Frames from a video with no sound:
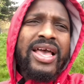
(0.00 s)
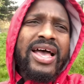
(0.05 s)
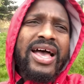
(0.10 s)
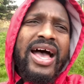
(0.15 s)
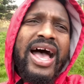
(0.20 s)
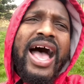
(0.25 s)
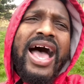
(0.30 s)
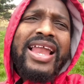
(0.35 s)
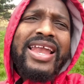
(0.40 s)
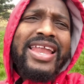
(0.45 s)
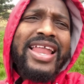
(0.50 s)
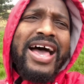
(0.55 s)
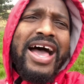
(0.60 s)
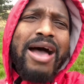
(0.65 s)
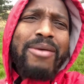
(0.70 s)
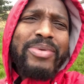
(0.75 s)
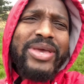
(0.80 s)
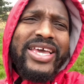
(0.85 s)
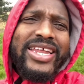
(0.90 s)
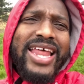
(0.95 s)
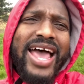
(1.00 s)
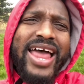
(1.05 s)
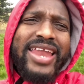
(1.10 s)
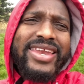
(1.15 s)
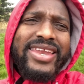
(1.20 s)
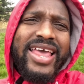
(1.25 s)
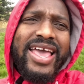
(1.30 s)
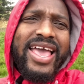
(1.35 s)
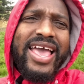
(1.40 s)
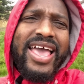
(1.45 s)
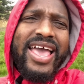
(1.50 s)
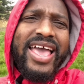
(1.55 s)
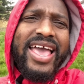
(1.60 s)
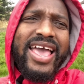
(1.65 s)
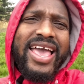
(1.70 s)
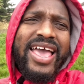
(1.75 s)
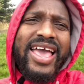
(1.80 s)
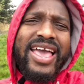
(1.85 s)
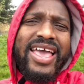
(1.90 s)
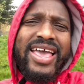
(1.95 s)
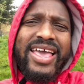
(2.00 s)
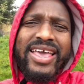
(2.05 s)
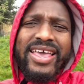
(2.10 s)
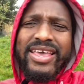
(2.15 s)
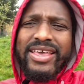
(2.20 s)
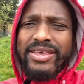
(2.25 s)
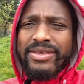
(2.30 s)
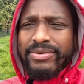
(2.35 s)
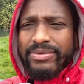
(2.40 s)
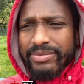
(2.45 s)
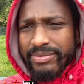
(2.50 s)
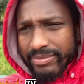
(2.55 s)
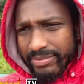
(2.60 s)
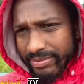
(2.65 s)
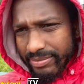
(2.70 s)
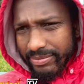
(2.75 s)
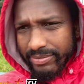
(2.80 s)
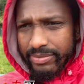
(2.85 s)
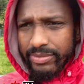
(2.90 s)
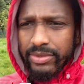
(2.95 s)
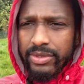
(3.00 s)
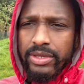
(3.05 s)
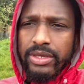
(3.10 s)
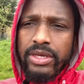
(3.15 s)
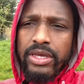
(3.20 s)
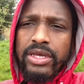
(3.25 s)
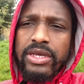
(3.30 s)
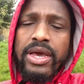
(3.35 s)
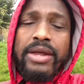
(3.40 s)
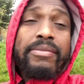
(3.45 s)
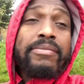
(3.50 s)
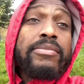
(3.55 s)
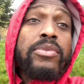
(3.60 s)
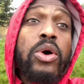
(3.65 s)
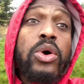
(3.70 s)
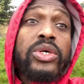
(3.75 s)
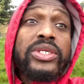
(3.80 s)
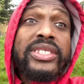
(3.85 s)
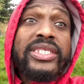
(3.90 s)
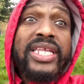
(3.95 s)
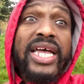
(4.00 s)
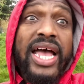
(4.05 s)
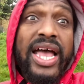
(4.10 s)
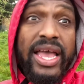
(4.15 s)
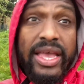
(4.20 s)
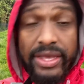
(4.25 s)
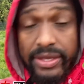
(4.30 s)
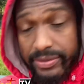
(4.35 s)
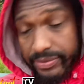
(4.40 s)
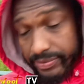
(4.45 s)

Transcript: I love be that name. the most time.